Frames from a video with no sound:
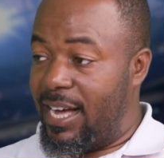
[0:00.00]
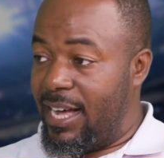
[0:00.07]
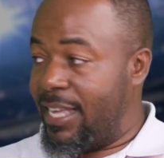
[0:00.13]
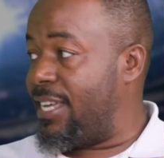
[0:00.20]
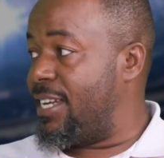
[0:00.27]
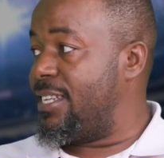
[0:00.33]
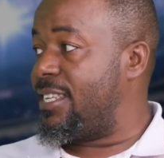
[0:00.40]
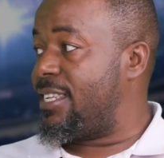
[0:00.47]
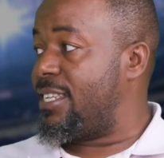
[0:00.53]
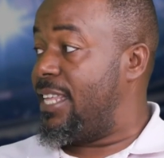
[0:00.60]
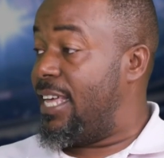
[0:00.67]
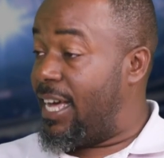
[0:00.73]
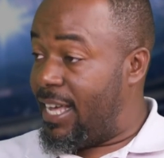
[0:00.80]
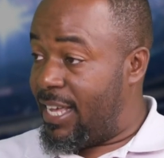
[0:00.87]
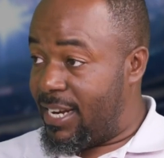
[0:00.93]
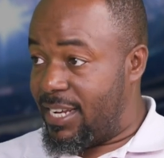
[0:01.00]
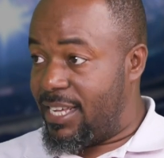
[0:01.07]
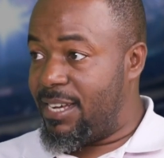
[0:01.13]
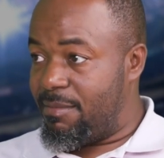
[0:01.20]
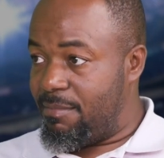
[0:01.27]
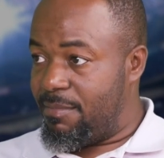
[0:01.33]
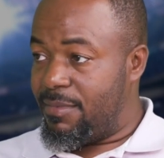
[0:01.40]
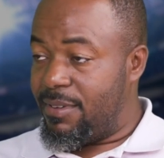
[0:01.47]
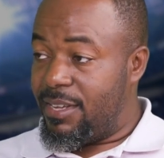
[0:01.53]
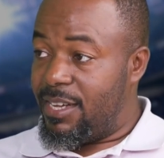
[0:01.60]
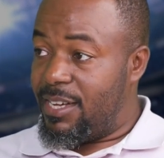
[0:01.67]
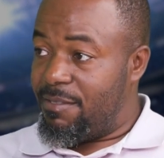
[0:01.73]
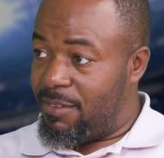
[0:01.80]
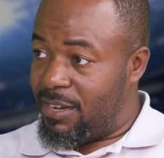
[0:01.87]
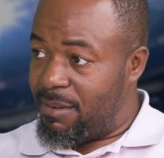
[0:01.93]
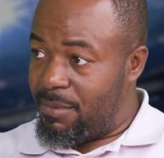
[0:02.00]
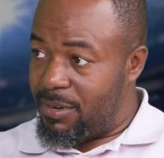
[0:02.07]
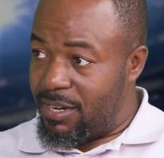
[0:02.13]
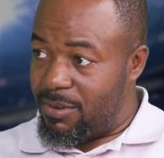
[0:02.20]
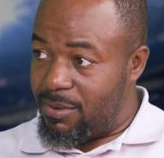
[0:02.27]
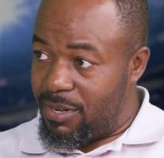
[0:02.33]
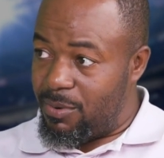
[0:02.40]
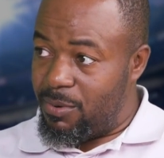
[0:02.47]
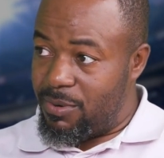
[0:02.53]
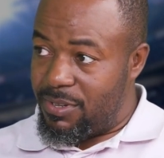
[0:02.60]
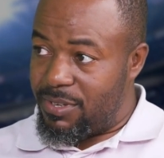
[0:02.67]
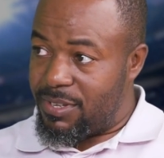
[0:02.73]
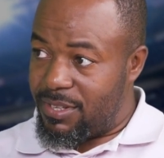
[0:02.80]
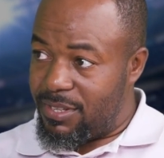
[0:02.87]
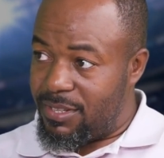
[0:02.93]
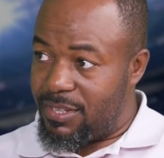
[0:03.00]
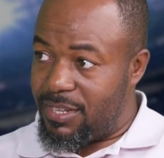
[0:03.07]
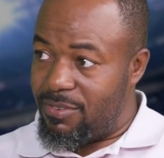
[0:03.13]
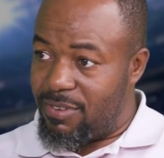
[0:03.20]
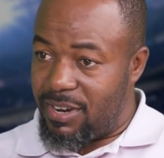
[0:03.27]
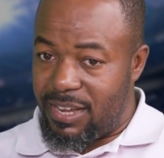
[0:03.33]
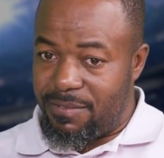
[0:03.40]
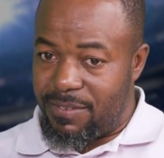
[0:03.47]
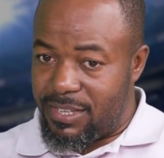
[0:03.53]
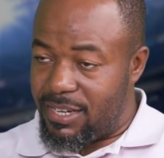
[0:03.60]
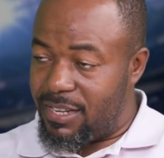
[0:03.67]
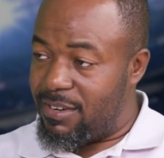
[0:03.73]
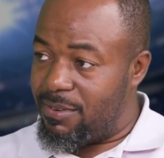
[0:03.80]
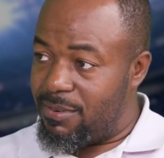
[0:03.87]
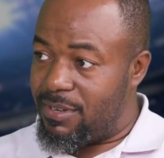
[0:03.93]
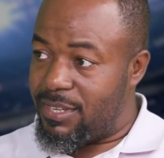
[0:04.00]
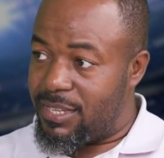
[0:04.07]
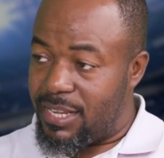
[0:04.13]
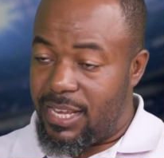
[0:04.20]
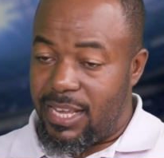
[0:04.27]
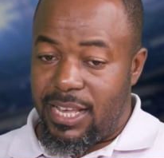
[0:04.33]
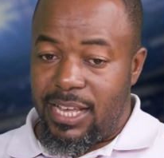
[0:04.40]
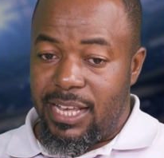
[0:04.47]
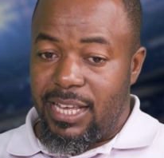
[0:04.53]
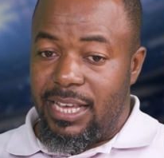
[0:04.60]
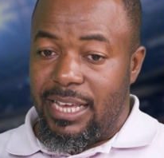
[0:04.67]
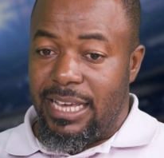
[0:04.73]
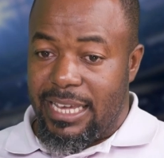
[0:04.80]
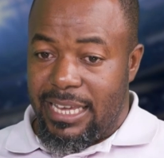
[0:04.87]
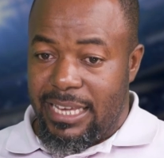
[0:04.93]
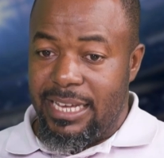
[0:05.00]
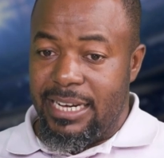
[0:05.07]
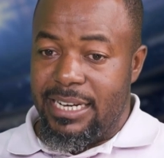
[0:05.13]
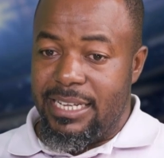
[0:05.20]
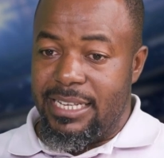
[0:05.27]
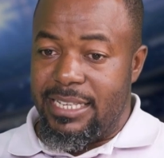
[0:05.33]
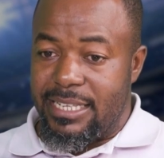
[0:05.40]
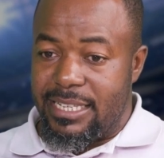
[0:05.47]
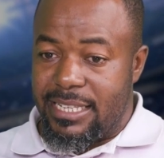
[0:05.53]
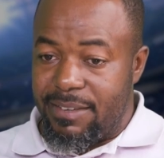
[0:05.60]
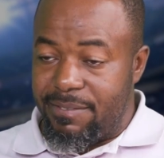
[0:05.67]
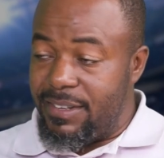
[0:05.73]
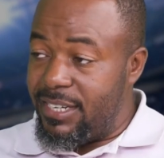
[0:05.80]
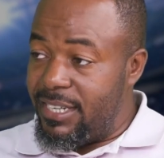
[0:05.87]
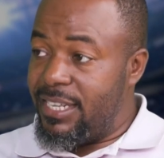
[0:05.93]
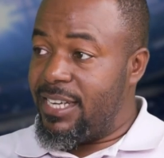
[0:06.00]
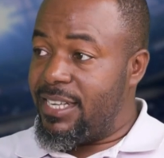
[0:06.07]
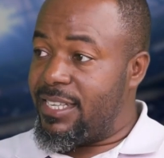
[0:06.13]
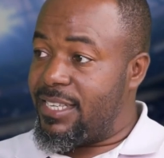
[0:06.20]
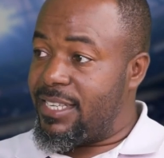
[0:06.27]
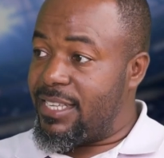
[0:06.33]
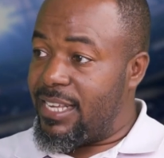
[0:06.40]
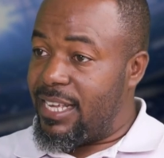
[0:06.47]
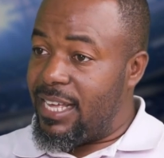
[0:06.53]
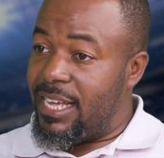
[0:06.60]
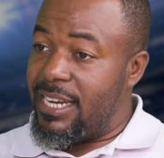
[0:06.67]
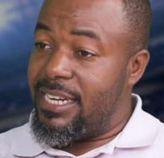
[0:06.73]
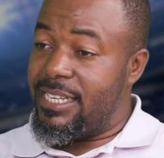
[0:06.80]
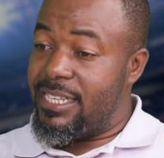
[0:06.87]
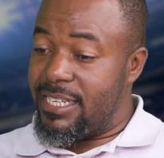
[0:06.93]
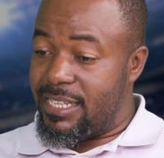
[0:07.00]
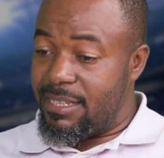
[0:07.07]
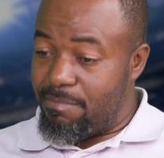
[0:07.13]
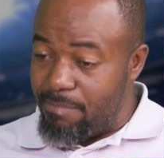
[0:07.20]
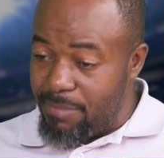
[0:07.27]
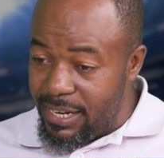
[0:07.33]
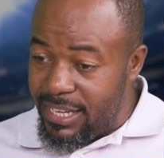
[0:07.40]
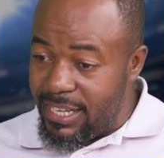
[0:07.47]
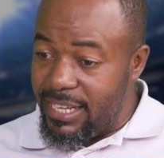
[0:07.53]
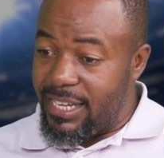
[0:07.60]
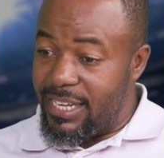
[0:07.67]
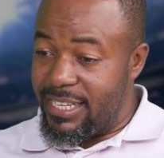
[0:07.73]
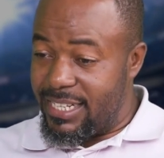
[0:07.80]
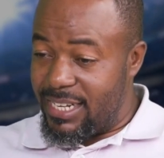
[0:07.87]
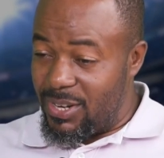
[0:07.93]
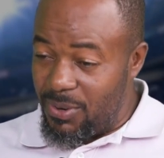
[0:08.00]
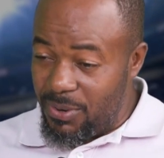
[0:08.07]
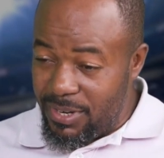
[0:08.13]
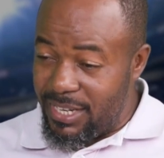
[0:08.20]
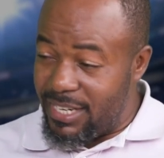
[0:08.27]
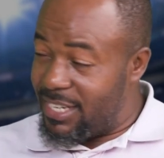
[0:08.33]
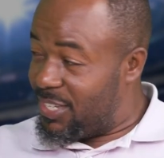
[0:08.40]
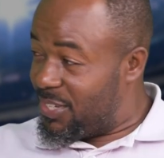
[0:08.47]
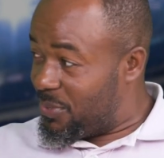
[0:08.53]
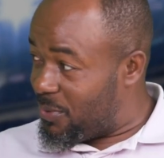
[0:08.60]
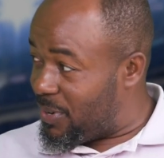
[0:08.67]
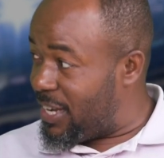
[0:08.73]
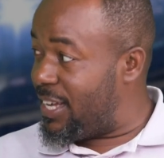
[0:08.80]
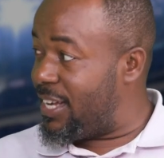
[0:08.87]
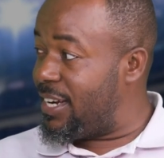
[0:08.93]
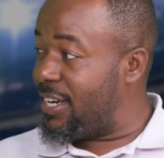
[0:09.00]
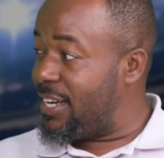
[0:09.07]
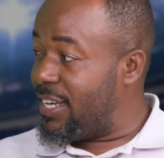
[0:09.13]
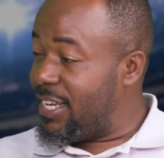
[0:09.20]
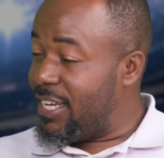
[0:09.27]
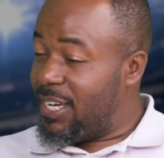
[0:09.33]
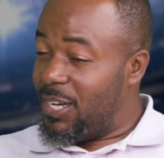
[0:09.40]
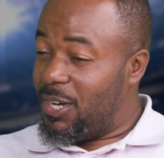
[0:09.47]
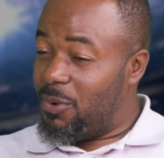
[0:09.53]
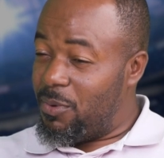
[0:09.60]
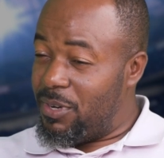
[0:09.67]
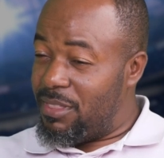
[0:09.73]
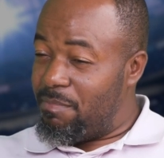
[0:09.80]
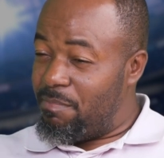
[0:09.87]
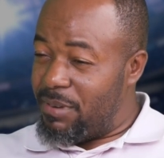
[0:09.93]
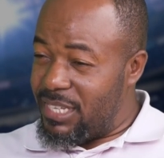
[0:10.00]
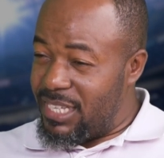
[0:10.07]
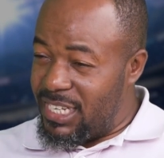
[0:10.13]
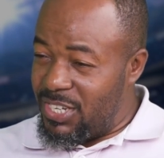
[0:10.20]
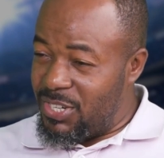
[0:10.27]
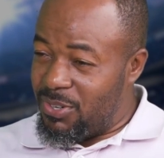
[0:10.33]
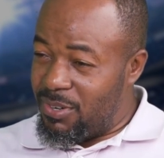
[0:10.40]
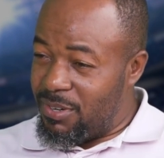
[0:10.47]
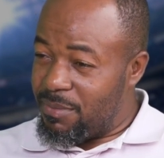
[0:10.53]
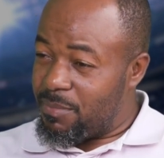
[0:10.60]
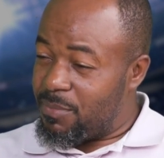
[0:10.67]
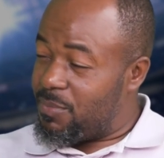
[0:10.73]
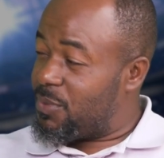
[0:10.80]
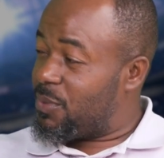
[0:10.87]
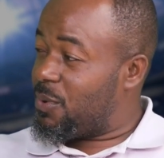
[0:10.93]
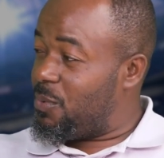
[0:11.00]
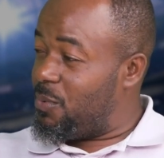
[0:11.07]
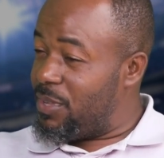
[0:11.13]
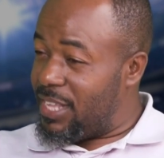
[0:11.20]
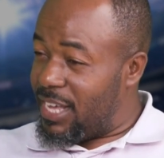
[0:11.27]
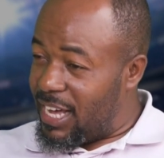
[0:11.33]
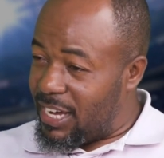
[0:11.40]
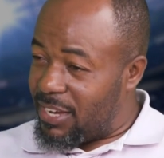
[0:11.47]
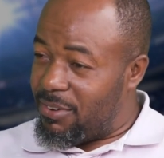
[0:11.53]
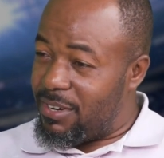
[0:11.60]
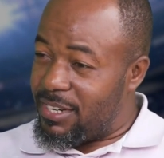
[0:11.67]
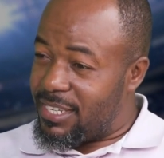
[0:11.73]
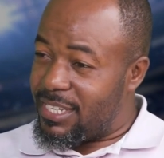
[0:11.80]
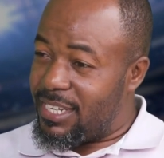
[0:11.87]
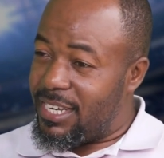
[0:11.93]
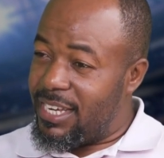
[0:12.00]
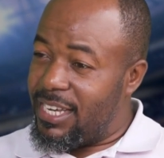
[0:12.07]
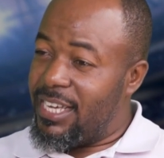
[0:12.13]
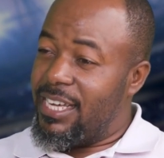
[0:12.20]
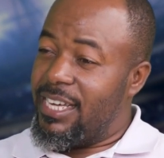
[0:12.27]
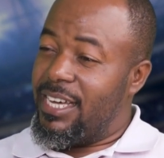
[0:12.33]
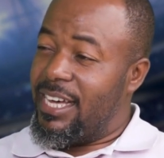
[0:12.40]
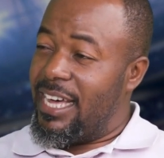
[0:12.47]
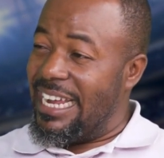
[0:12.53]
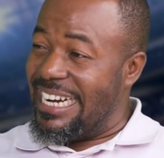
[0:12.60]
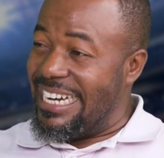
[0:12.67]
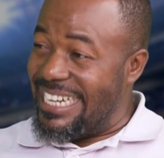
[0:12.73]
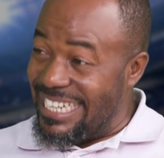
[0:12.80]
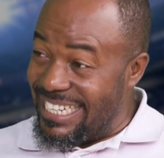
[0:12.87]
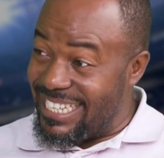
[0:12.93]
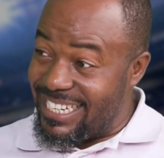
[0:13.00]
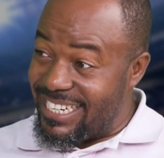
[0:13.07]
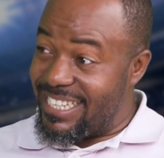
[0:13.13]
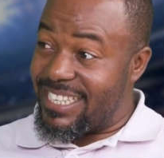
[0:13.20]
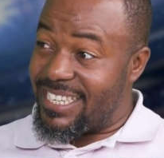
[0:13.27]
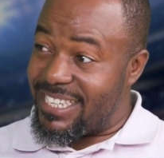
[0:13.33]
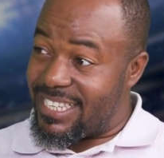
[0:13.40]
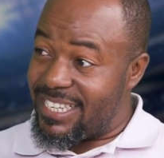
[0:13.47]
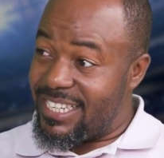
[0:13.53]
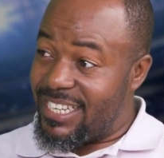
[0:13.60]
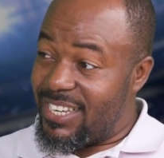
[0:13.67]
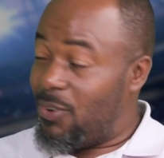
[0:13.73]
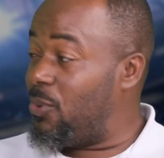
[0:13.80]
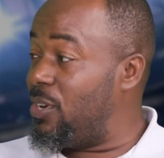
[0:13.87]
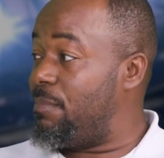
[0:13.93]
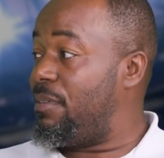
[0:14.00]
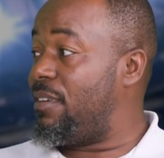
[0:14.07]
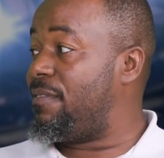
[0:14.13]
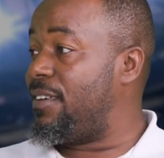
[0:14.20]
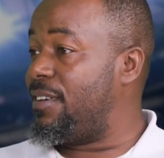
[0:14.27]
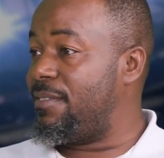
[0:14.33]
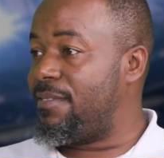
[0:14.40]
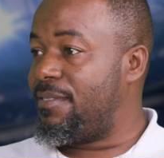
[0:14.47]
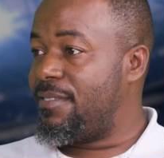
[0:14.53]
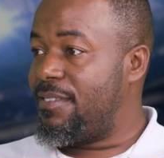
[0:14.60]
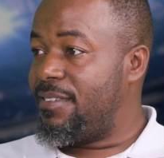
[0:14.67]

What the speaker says: irons, their iron game. Forget about the woods, the drivers and the 3 woods. A kid is 17 years and he's loading his 2 iron with precision, with accuracy and distance on a par 5.